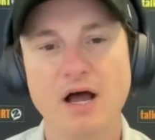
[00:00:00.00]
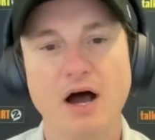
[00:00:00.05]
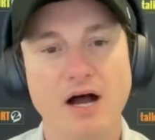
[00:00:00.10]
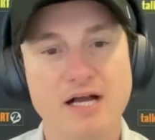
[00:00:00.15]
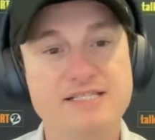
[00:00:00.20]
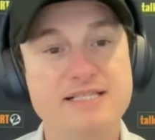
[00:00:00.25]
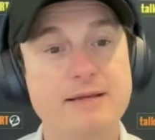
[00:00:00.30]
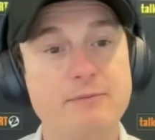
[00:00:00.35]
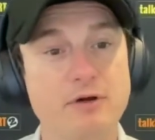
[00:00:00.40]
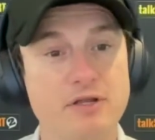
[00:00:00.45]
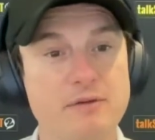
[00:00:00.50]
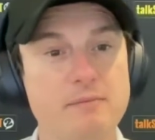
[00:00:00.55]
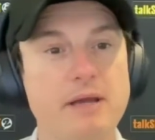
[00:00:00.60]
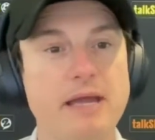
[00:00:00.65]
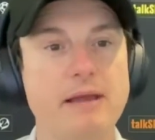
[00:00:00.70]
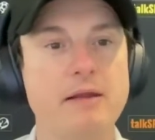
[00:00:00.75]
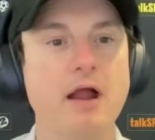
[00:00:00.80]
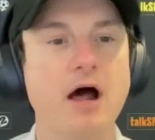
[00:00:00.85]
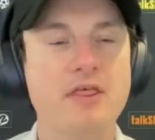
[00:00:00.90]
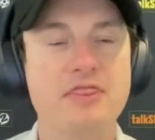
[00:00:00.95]
I see what you
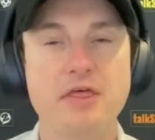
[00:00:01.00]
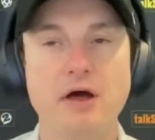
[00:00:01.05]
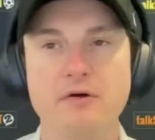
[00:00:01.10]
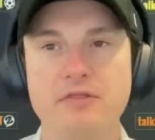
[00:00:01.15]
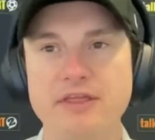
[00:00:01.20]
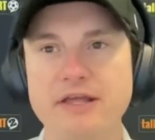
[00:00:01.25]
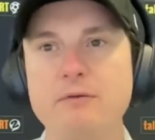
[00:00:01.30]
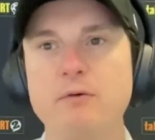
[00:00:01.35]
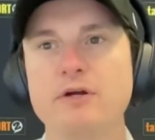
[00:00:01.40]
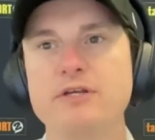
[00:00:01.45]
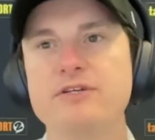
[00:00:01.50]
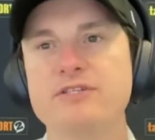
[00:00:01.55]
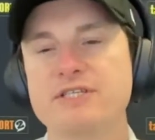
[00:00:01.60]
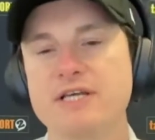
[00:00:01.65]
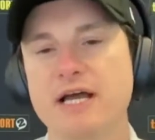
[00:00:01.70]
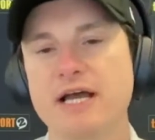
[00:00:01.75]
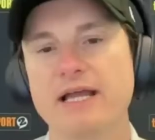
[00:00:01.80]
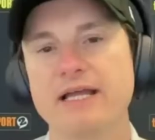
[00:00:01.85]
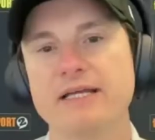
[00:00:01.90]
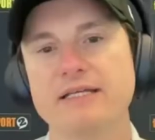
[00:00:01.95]
mean. I think what you're
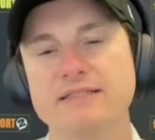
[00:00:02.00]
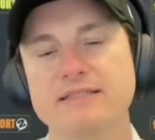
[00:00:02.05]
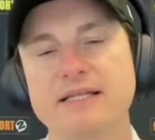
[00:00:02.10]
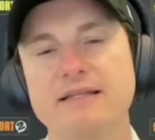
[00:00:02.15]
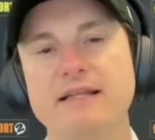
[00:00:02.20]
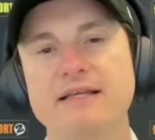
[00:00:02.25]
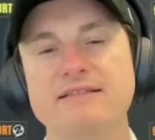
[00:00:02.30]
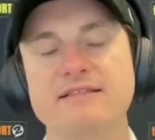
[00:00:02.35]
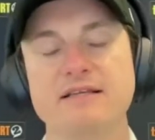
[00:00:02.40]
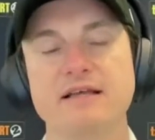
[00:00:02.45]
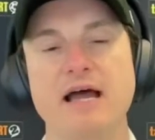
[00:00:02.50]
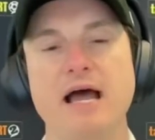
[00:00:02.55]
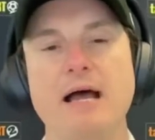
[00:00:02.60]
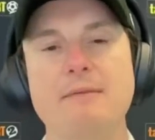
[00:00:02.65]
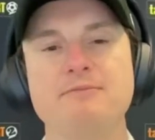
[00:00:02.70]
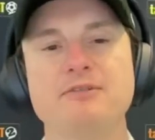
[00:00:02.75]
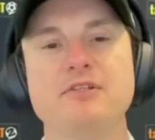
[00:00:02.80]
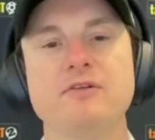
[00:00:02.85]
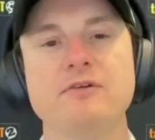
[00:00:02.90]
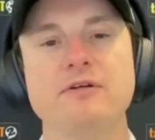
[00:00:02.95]
saying is that there's
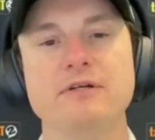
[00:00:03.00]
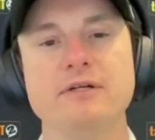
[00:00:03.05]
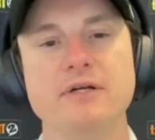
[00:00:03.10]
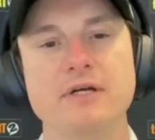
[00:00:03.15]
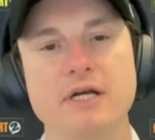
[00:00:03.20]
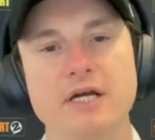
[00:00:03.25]
absolute.